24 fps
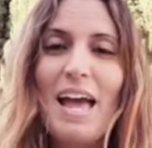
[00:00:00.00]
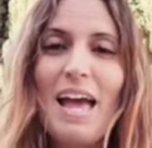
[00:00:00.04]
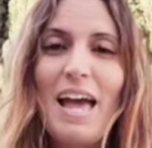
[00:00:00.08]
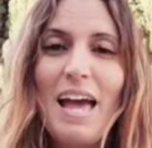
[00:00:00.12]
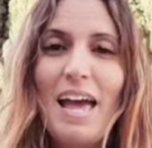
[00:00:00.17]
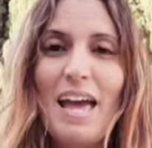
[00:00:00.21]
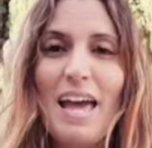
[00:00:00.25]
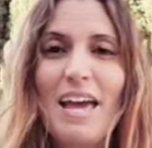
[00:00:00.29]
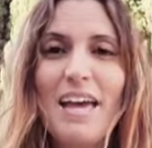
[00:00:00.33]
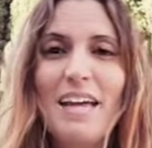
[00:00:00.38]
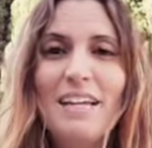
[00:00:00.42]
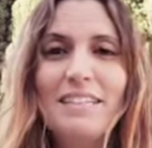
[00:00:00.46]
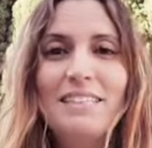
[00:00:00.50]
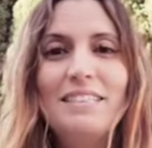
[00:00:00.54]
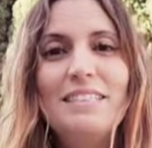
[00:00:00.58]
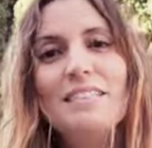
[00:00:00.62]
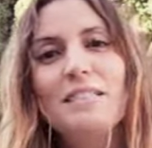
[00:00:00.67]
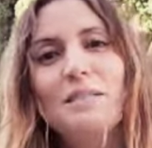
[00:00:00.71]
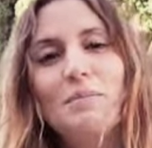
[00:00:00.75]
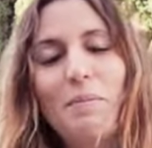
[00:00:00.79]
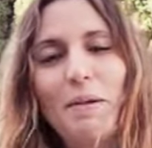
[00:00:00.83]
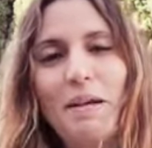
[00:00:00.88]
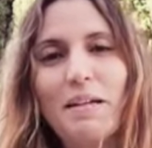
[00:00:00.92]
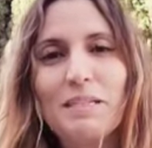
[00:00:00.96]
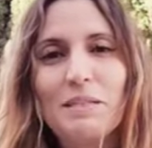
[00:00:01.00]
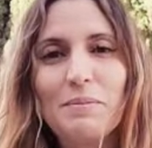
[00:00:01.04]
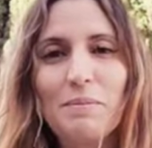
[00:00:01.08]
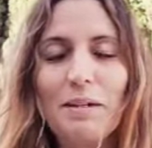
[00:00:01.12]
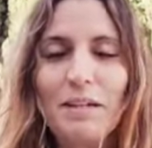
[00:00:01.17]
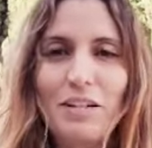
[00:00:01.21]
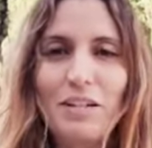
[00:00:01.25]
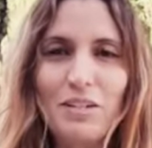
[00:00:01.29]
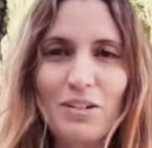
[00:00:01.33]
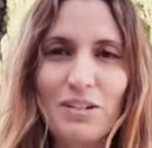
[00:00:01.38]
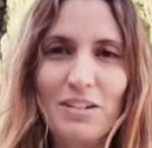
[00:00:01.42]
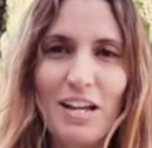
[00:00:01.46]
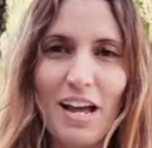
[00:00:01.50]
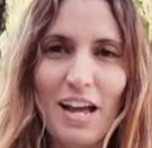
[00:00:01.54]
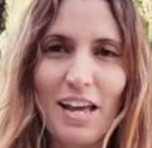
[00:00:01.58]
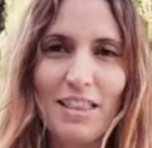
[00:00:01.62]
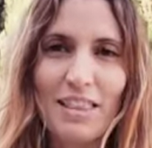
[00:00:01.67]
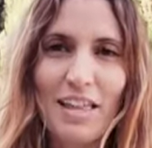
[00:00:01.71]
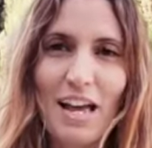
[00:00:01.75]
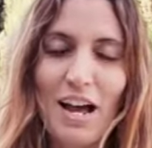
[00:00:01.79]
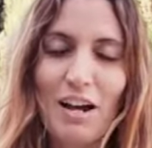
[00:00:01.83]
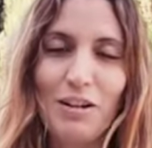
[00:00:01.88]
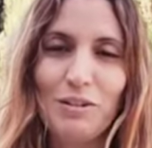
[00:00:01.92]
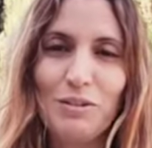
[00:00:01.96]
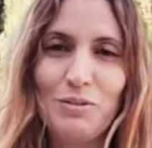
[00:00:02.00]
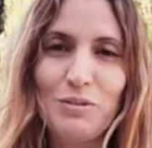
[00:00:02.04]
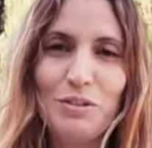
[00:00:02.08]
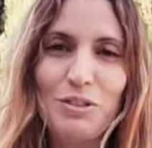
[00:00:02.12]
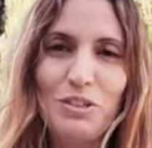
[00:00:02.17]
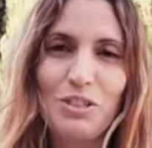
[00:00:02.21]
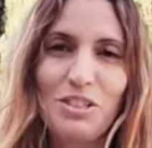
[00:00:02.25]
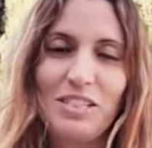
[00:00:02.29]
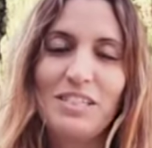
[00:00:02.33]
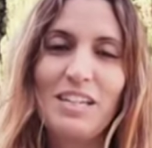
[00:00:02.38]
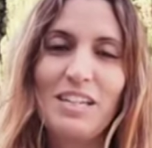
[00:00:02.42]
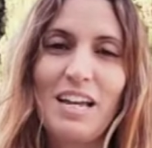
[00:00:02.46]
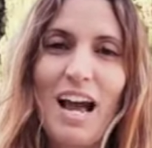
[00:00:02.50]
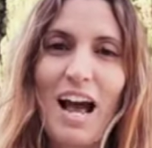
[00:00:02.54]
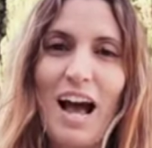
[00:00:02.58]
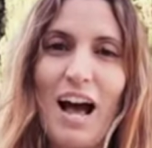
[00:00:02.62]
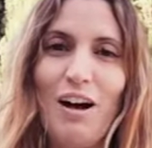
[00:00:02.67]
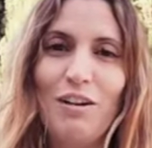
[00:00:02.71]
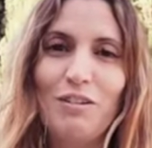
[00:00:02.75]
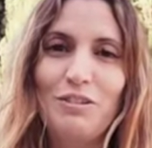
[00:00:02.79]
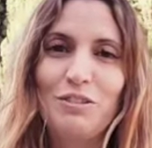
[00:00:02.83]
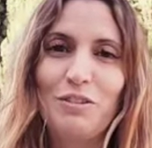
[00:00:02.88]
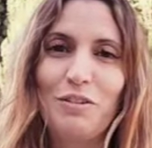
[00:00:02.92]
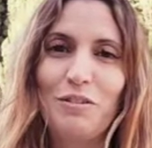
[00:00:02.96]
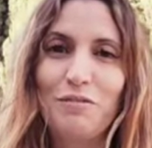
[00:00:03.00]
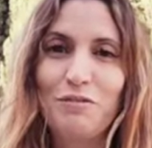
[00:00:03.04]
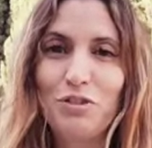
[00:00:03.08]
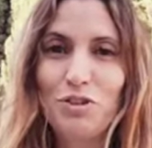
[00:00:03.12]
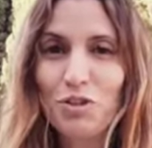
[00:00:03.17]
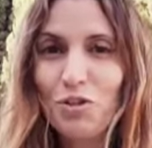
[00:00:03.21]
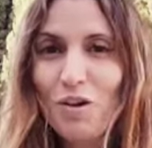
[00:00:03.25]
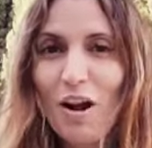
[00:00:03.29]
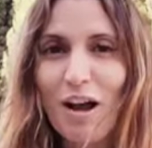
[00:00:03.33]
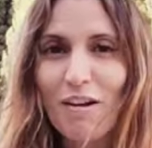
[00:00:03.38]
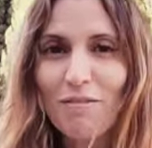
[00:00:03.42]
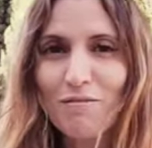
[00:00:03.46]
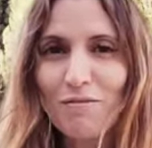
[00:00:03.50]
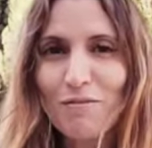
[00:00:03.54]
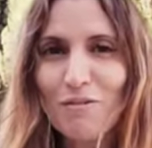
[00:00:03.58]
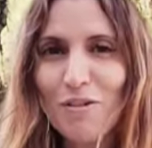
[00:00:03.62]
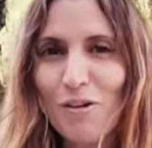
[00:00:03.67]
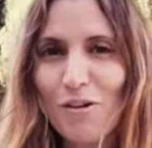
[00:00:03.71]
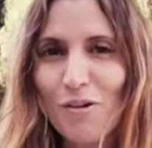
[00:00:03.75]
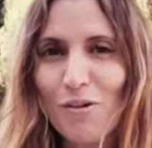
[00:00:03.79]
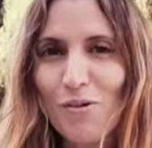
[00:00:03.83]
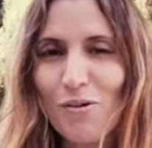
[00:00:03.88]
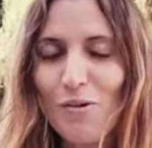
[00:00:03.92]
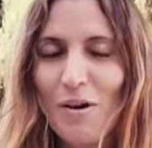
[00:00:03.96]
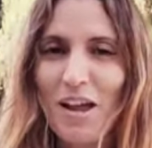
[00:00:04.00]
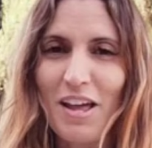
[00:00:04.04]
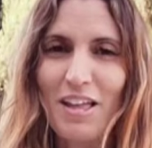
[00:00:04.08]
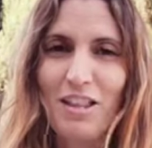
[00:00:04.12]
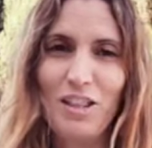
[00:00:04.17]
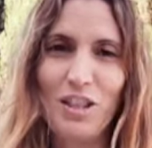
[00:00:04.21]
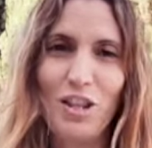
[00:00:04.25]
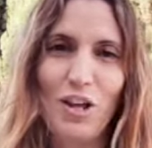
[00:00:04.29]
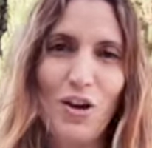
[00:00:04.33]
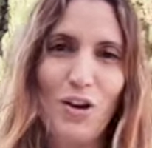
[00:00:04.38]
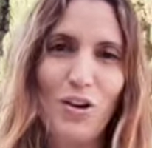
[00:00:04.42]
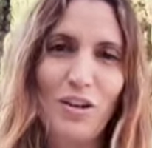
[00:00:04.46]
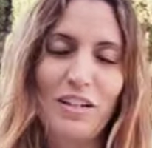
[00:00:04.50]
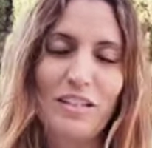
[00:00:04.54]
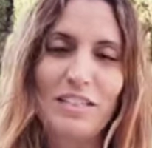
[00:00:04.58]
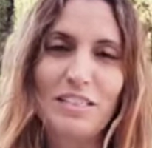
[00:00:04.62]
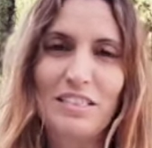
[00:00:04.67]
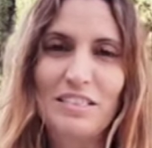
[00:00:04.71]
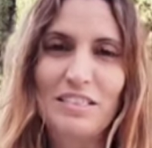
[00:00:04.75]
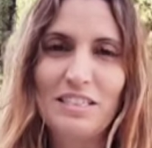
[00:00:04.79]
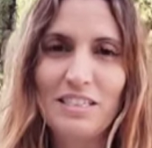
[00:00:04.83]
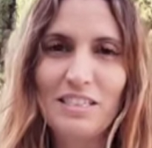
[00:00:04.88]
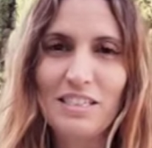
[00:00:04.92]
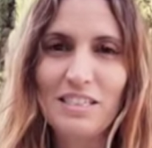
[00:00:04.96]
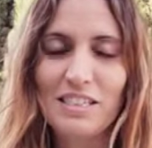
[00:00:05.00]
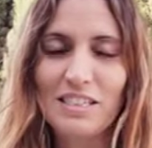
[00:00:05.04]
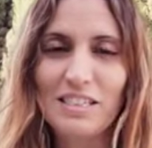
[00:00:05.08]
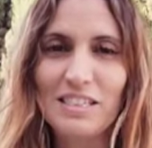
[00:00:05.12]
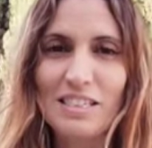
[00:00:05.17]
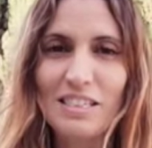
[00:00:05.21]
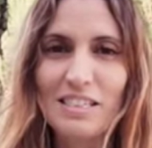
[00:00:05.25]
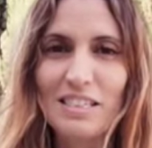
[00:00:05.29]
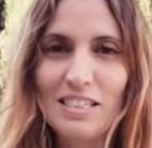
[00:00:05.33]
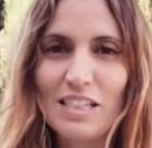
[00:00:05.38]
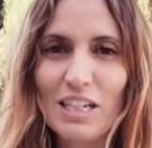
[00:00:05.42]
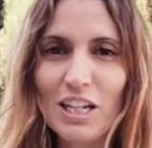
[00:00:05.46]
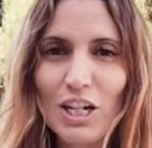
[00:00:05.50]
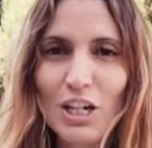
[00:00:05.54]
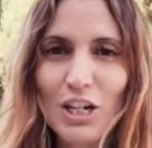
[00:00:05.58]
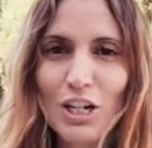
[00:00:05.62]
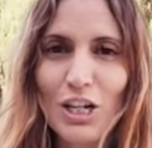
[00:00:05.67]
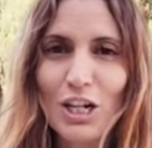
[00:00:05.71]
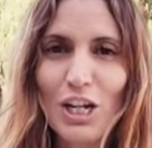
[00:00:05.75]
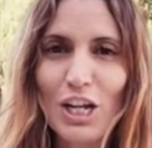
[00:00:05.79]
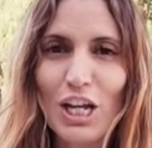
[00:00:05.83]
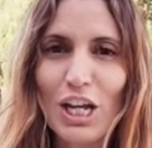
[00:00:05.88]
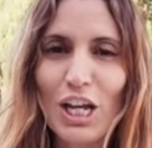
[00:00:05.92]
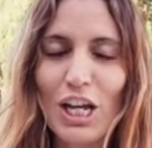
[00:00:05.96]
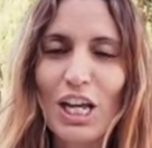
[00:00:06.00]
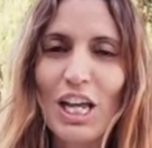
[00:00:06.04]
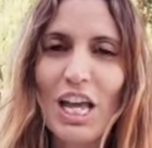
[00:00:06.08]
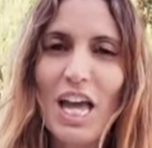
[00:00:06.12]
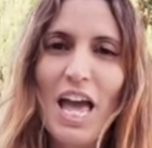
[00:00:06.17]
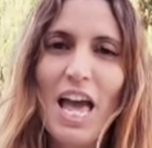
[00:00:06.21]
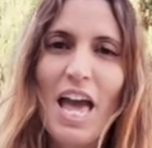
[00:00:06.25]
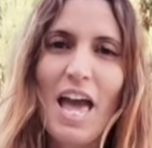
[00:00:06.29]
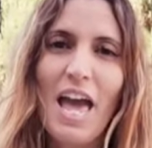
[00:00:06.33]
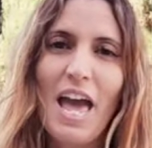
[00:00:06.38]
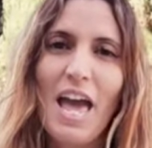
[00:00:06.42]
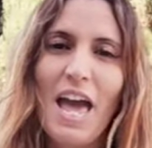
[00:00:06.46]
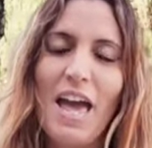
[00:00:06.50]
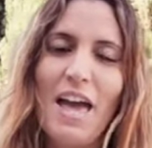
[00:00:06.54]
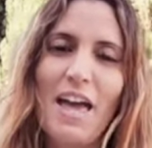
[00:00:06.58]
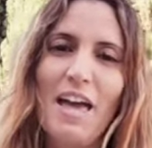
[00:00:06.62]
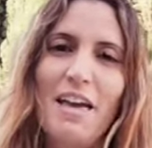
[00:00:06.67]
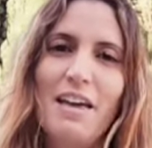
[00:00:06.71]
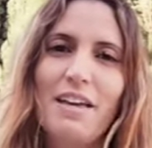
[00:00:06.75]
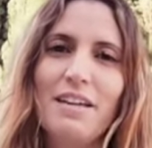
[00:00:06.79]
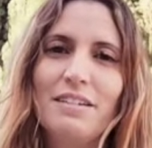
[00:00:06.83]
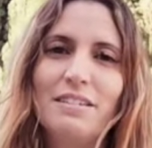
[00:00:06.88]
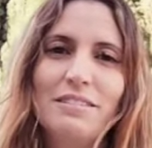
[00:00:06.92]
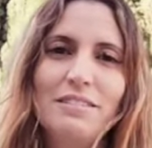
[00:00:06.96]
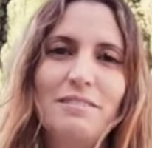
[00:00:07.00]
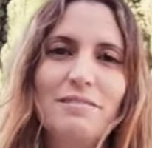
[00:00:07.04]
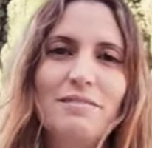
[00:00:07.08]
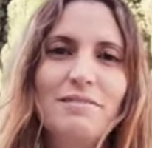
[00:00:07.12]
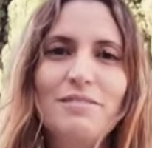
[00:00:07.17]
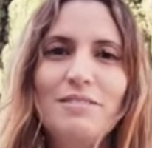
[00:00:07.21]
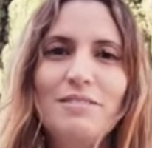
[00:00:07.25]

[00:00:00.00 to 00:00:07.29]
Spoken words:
And this placement in your 9th house, which is the house of travel and long distance learning and